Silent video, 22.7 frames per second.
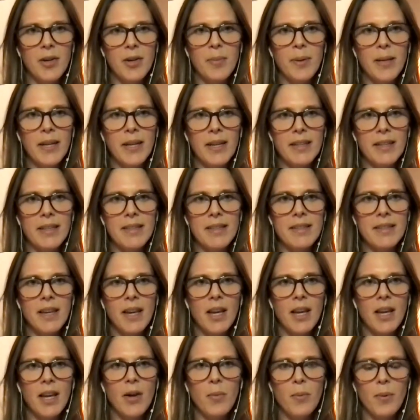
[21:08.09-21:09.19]
because
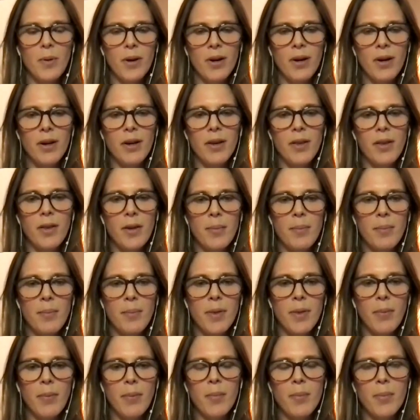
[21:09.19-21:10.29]
where
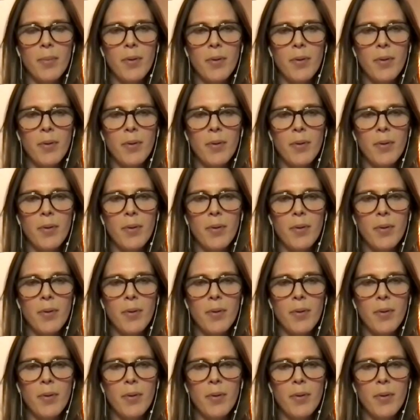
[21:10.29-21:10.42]
the